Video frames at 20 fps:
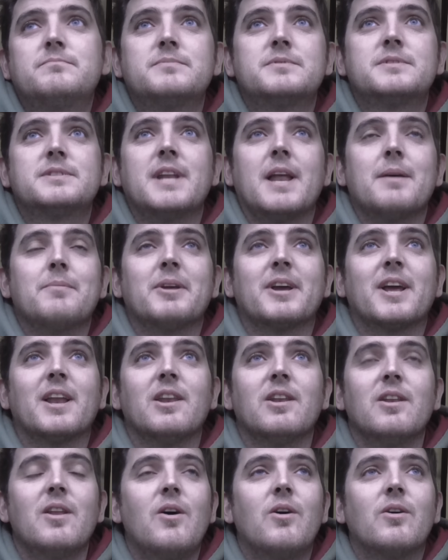slept like a
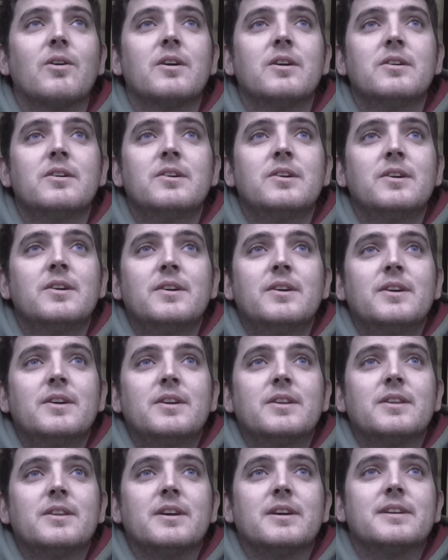log
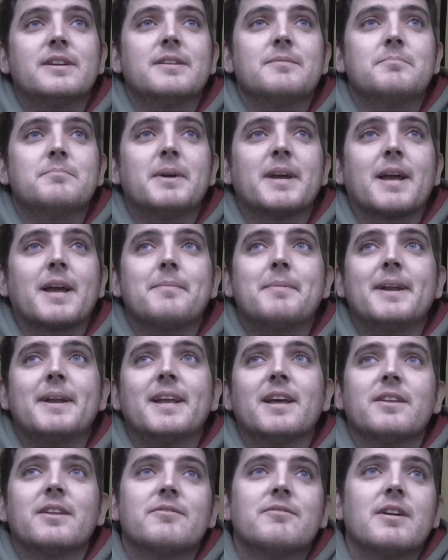that I didn't pick up any
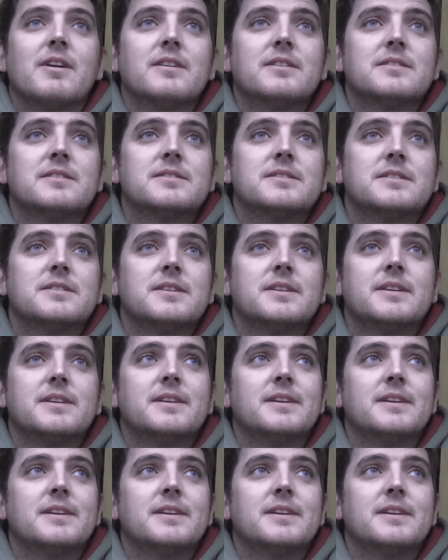other runs.